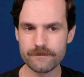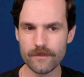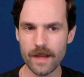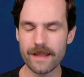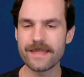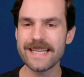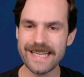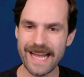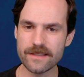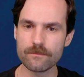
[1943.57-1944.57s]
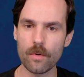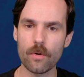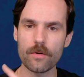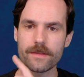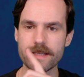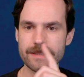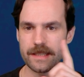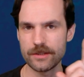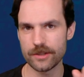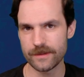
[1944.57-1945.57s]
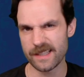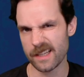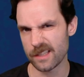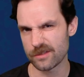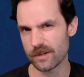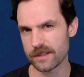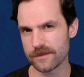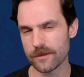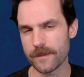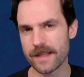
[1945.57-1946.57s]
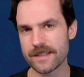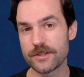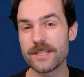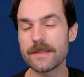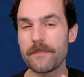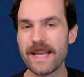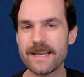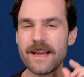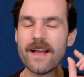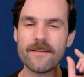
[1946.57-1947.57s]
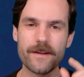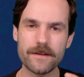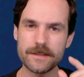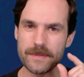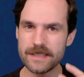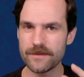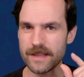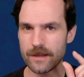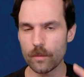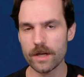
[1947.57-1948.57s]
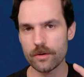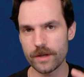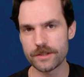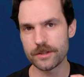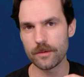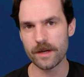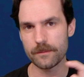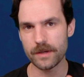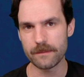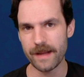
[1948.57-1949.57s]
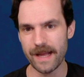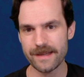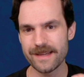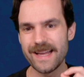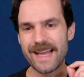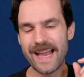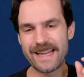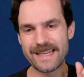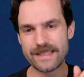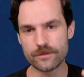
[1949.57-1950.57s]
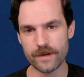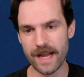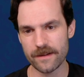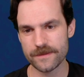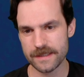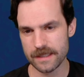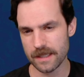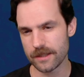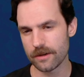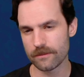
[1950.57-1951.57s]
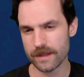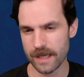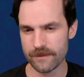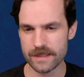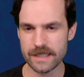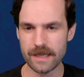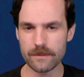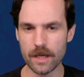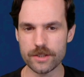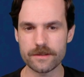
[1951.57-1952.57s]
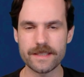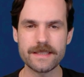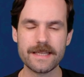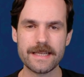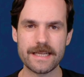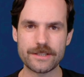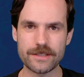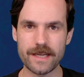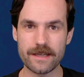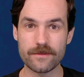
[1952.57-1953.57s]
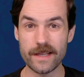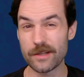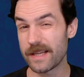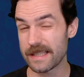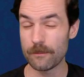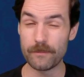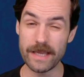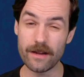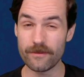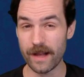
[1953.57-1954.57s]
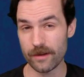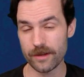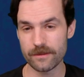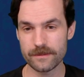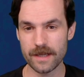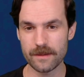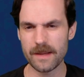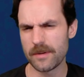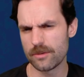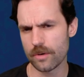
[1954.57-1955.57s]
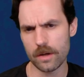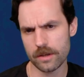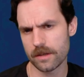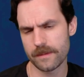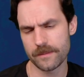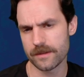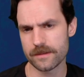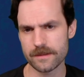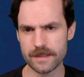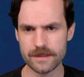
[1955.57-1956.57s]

I think it has more things it can do in like constructed formats, because you get to pick very specifically what creature you want to bring back. And in draft, you don't really have the same luxury. It's just kind of like you get a bit of value. Maybe you draw a card, maybe you do something.